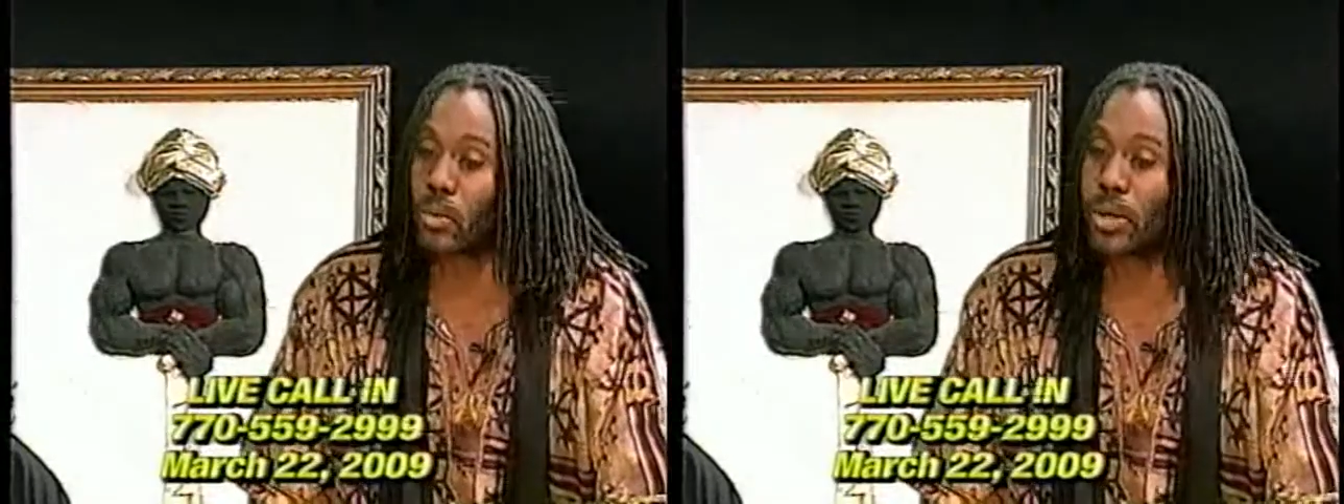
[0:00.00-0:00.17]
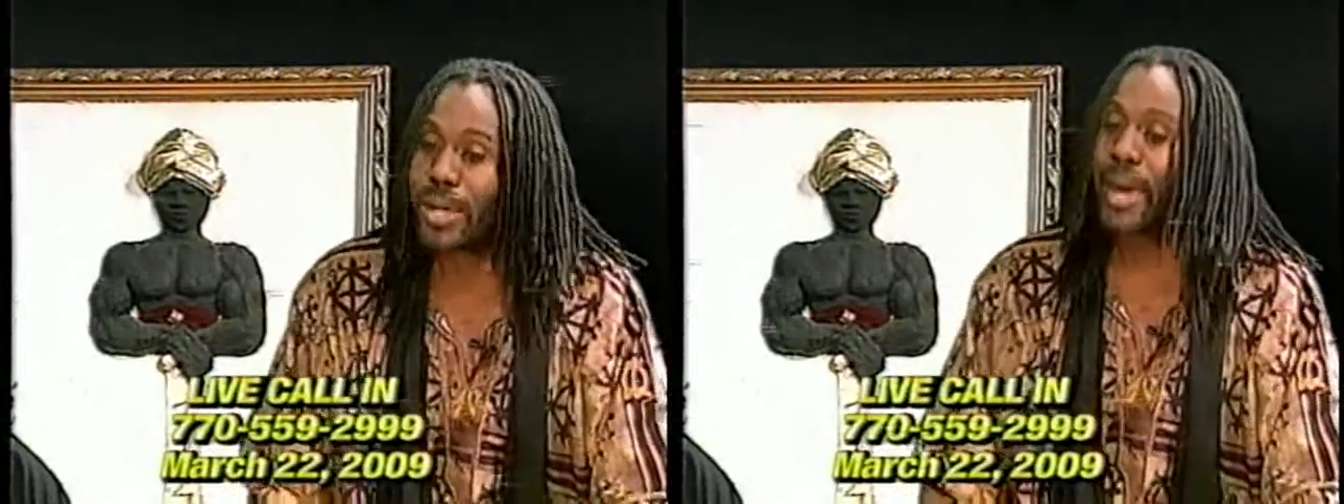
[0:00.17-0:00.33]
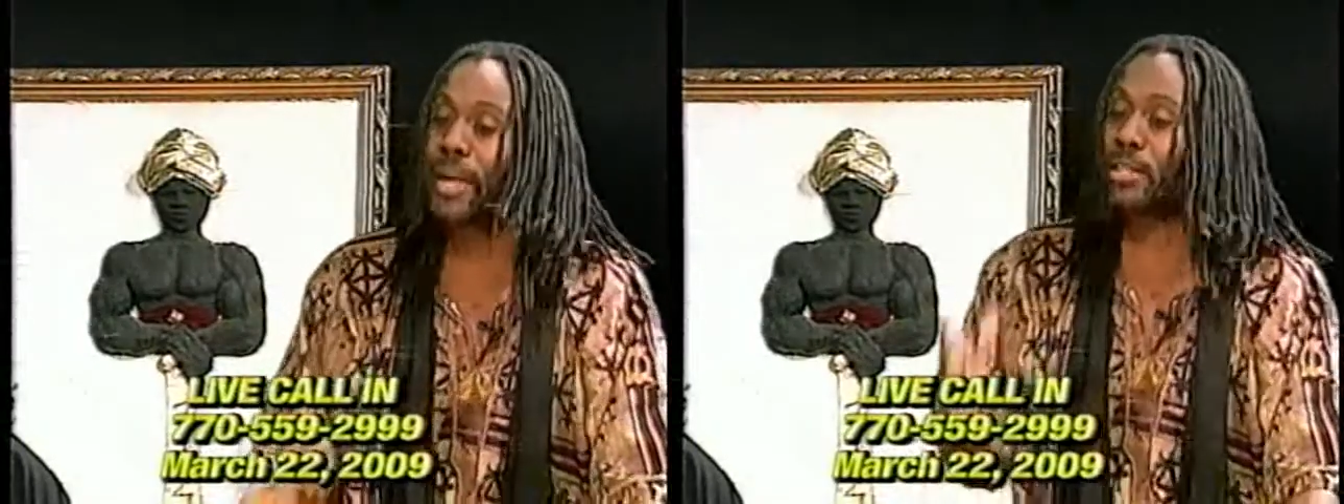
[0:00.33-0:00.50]
We
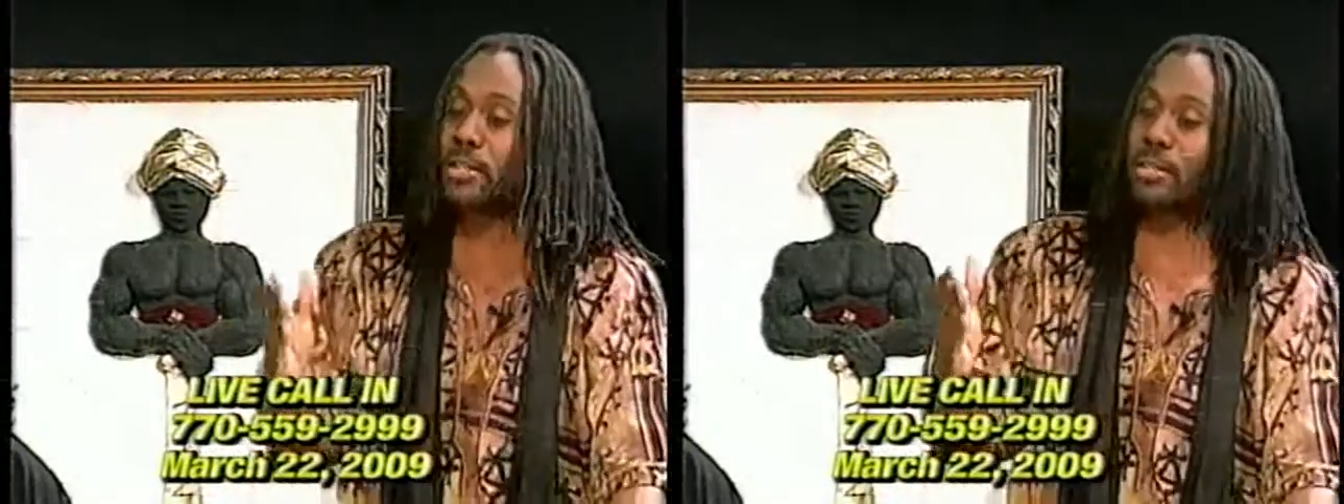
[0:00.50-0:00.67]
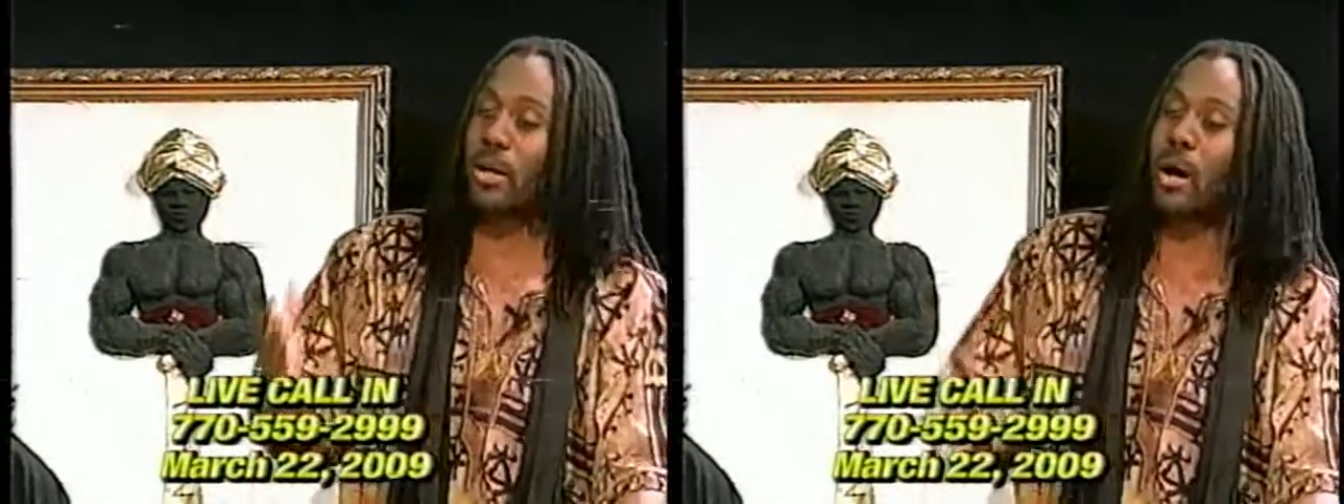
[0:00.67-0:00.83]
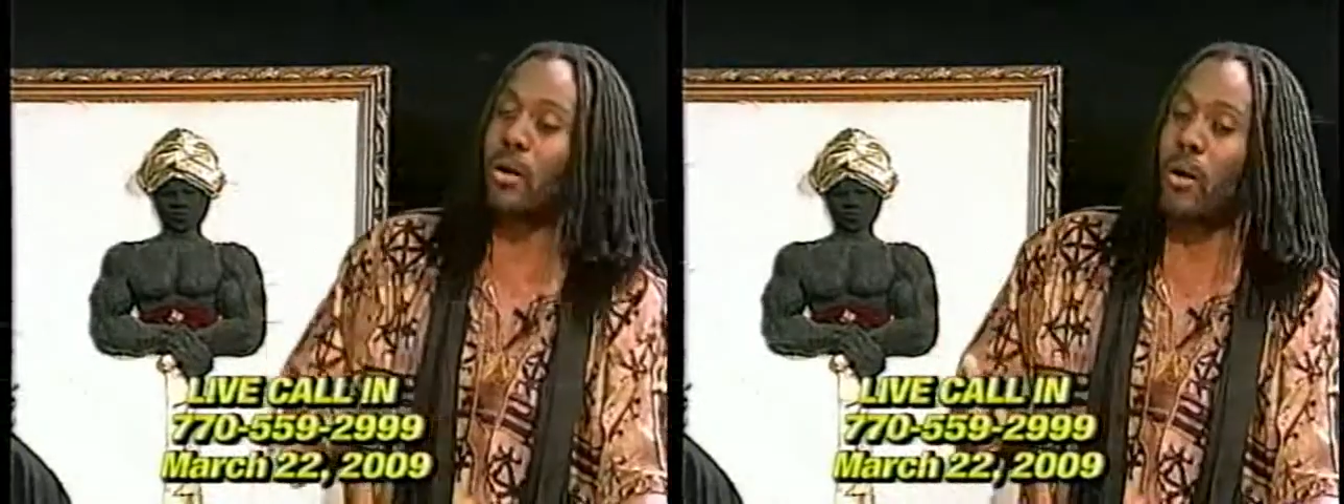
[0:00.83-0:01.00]
can't just
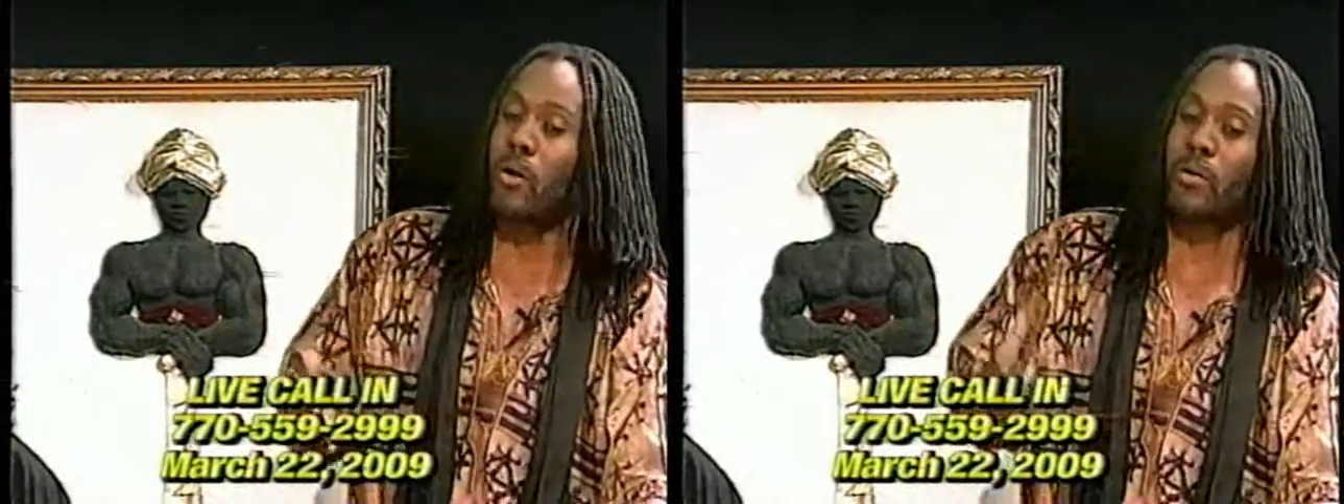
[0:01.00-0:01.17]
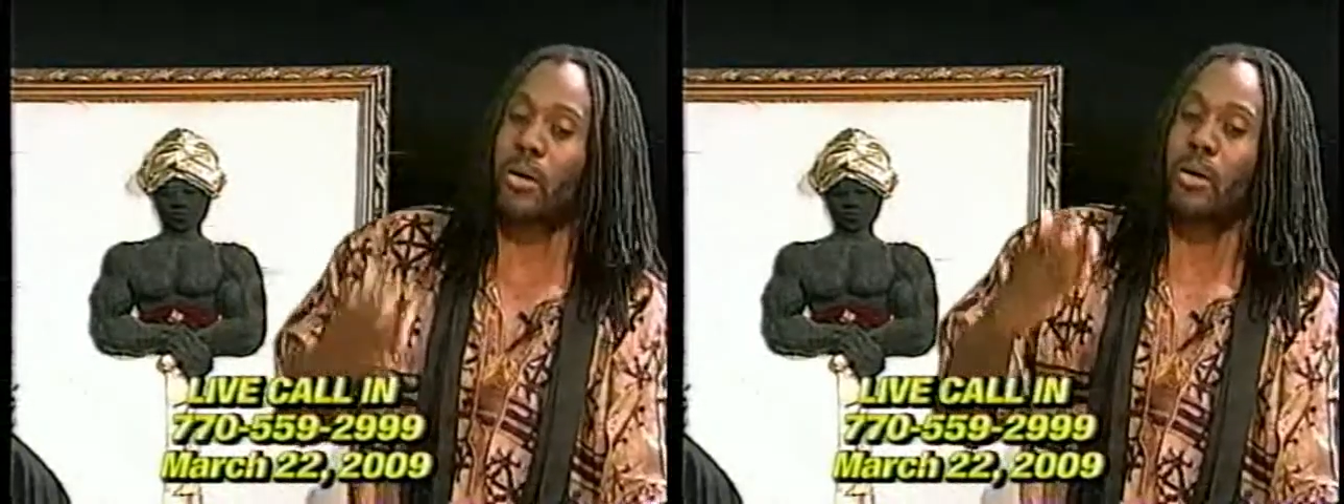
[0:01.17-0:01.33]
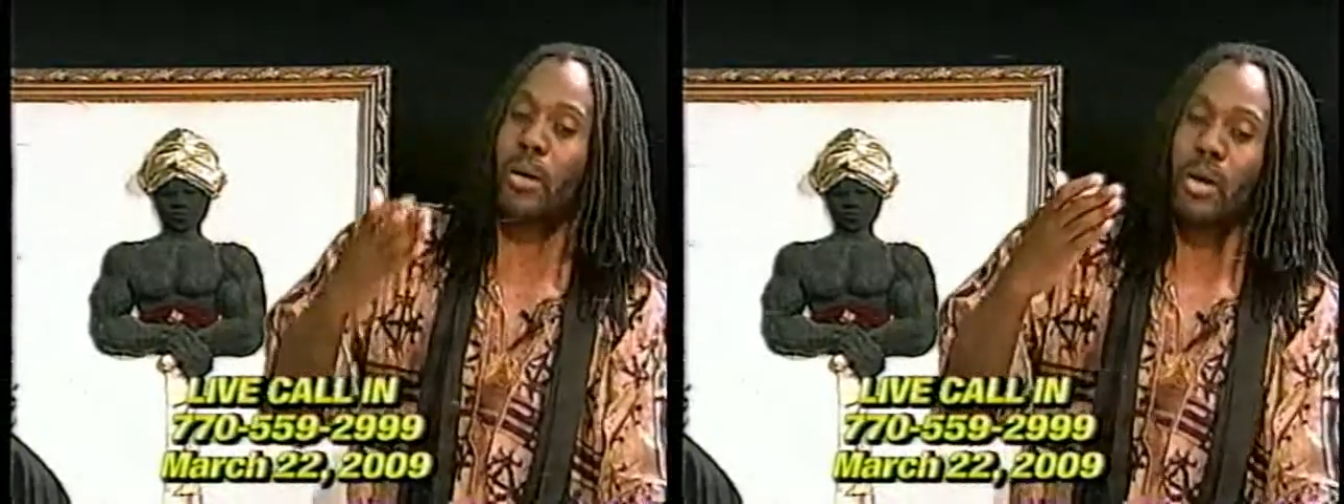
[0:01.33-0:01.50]
talk
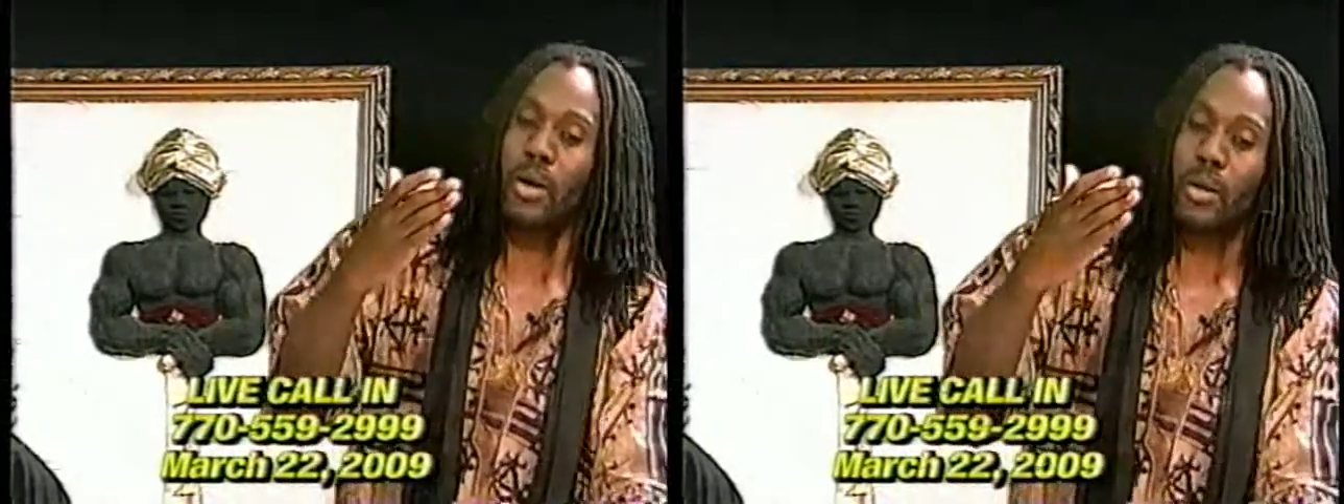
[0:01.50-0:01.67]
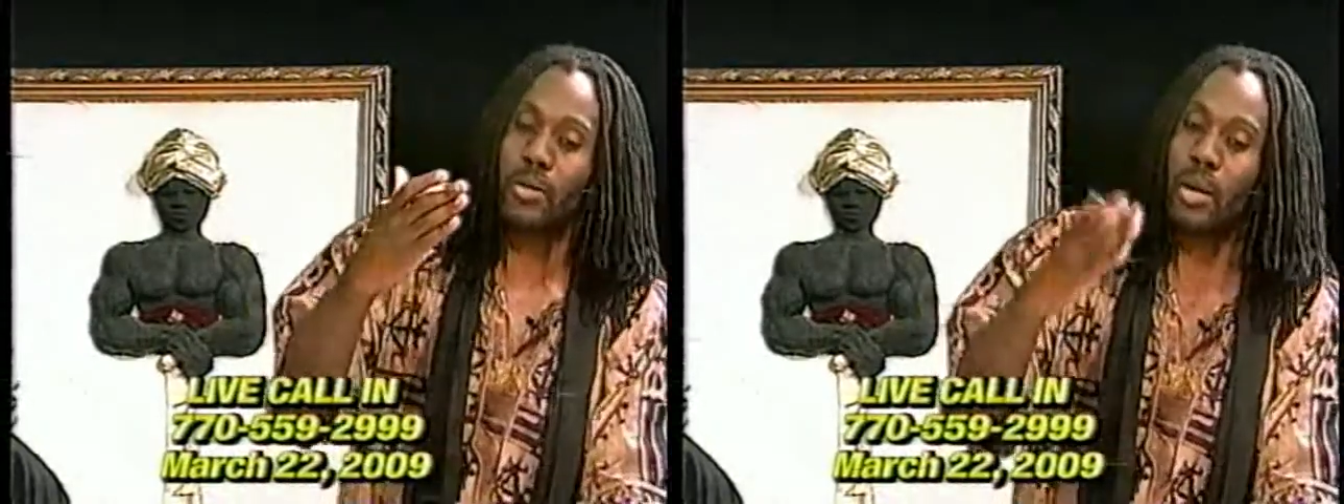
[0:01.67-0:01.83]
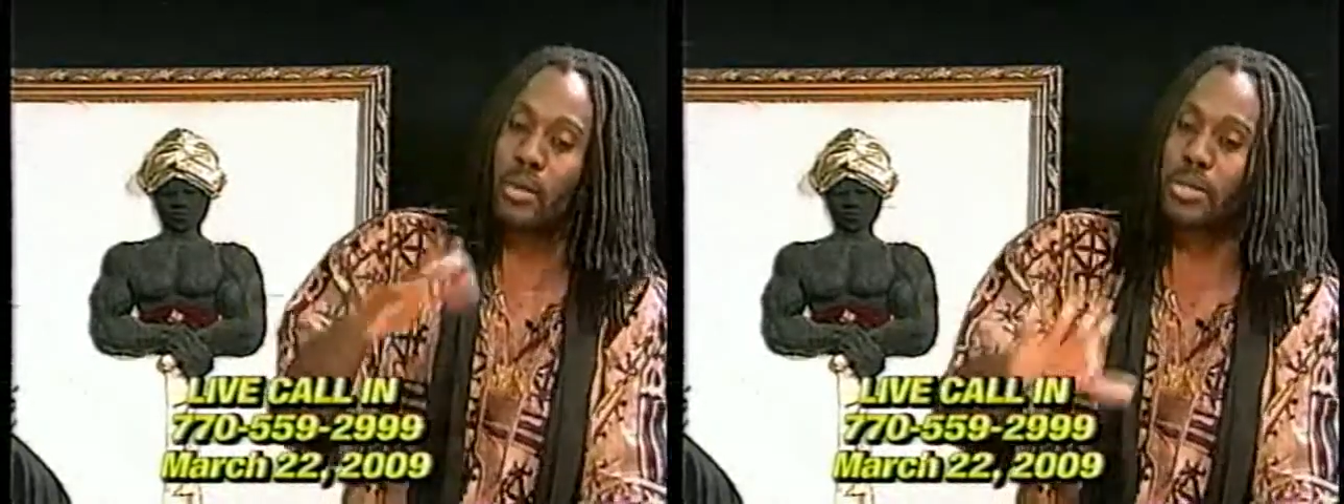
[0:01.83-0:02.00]
over. Like that.
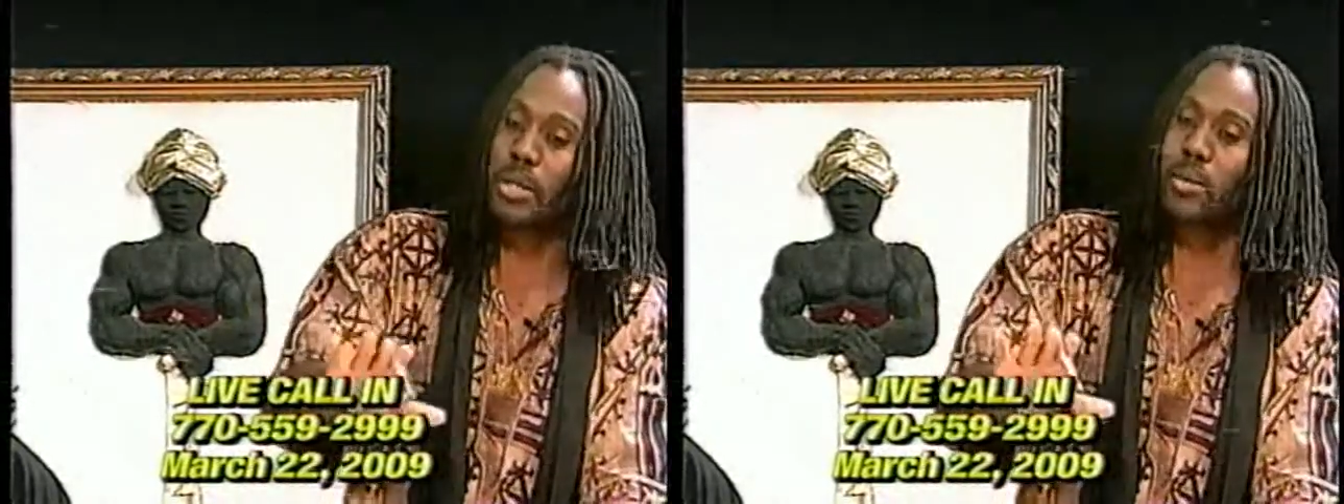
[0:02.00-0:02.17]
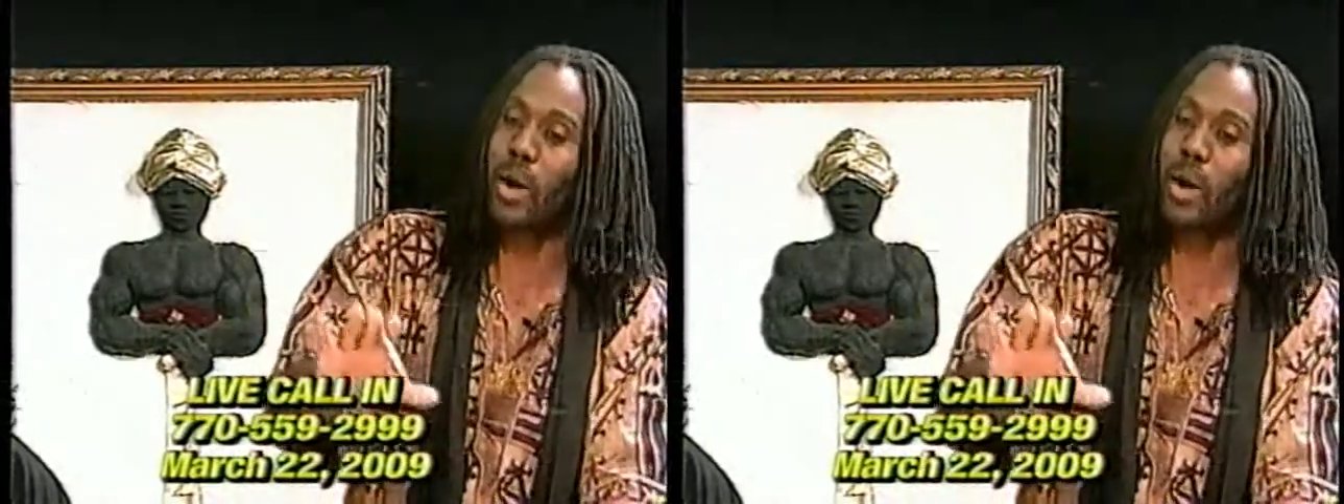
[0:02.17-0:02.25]
Code. You know what I'm saying?